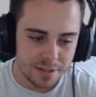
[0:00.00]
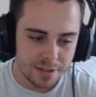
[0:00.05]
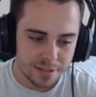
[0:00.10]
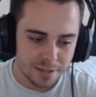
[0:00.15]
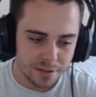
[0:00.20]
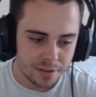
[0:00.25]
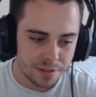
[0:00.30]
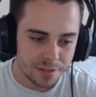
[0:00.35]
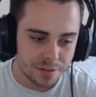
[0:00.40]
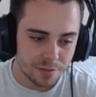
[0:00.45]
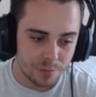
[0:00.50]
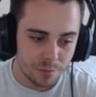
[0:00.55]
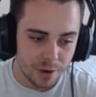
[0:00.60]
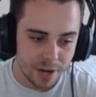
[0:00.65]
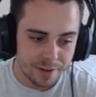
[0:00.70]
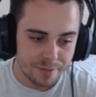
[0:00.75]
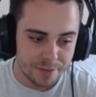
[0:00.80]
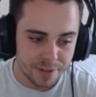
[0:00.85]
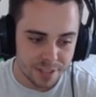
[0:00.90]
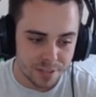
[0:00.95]
it's got loads of
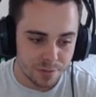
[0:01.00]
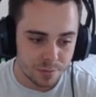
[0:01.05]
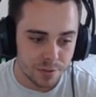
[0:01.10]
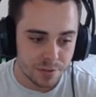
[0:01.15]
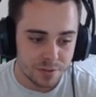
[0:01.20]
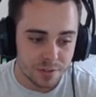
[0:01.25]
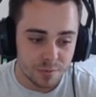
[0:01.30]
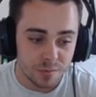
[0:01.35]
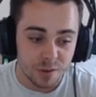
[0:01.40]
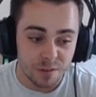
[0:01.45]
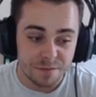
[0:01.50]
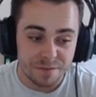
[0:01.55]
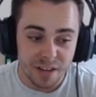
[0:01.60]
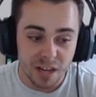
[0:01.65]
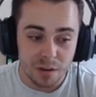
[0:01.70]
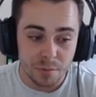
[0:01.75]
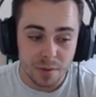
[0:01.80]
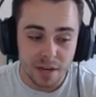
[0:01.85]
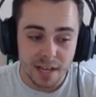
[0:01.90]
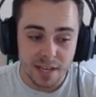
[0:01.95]
weird physical moves as well.
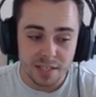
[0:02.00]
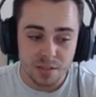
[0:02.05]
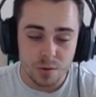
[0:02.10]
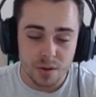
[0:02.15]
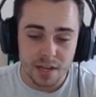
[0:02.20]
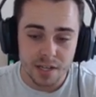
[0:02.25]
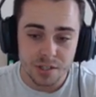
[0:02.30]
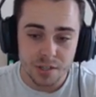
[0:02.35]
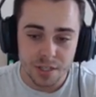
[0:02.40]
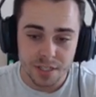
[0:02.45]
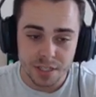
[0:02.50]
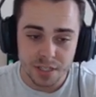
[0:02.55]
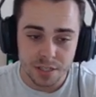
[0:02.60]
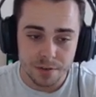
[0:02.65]
Foul play is quite interesting